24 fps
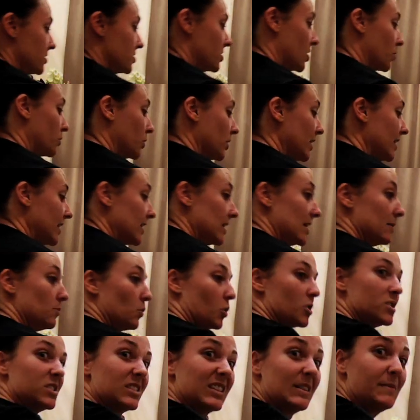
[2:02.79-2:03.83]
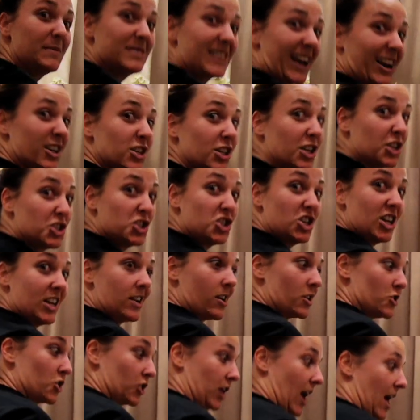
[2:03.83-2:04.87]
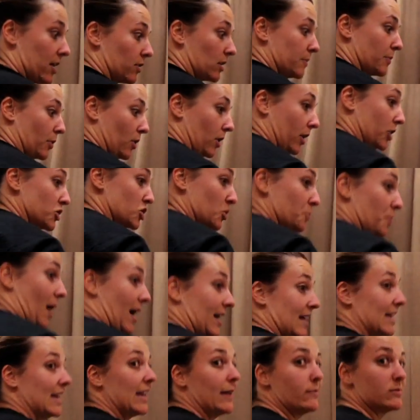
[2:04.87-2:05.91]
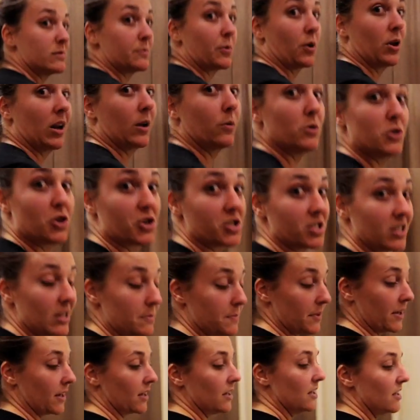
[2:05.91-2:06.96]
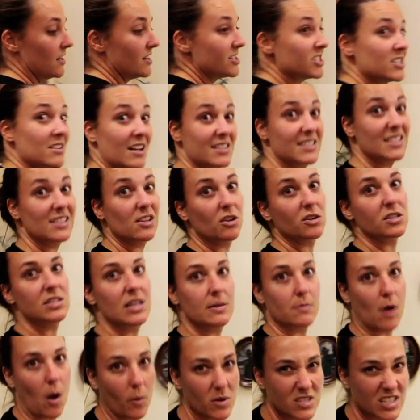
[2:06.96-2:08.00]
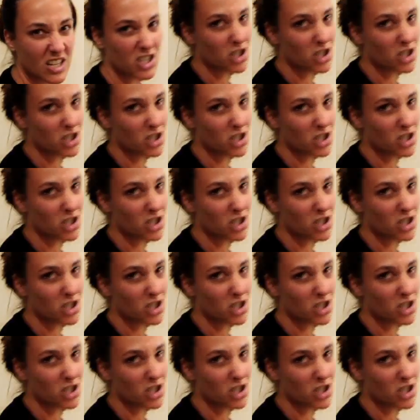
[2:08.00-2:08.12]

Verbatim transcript: So really getting more sleep is actually a cheat on your calorie burn because your body keeps burning when you're sleeping. So that's a little tip, always